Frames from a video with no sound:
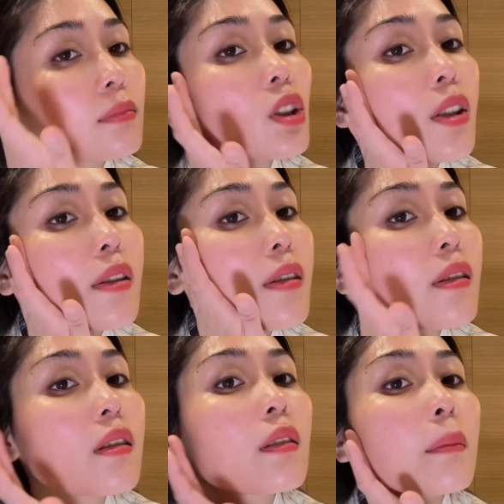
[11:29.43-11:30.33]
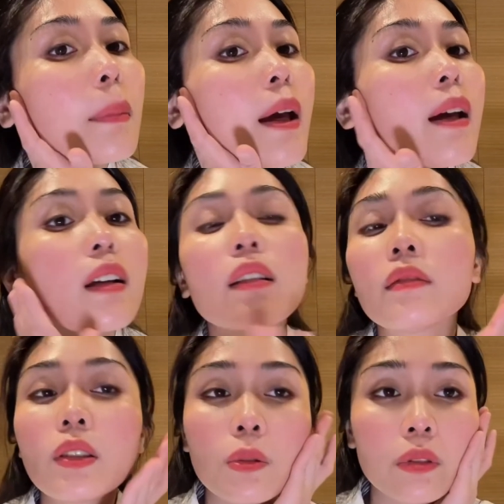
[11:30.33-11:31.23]
Just pat
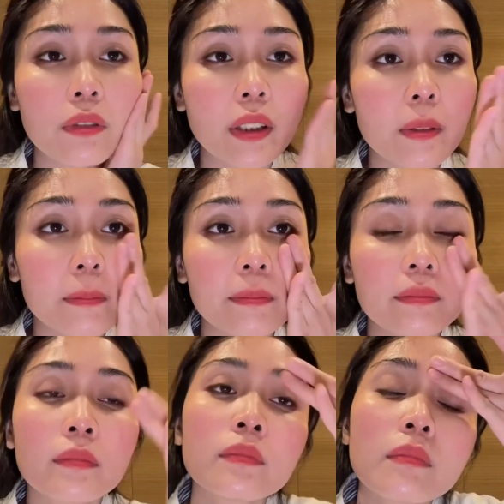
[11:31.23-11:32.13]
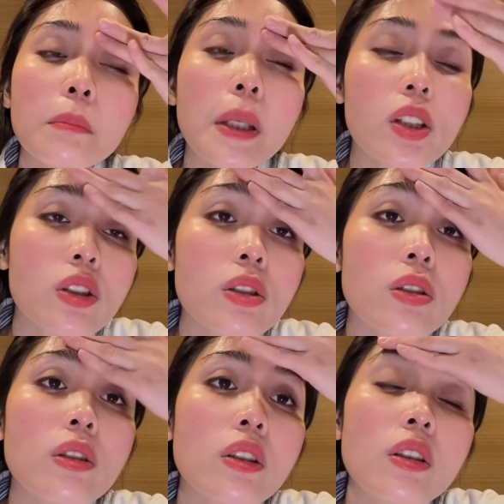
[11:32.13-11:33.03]
it over. Make
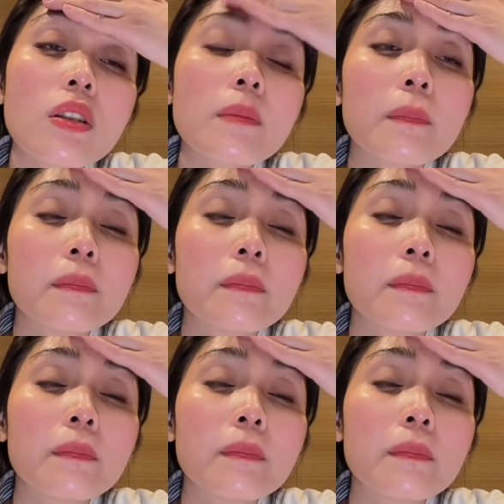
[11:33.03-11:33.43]
sure.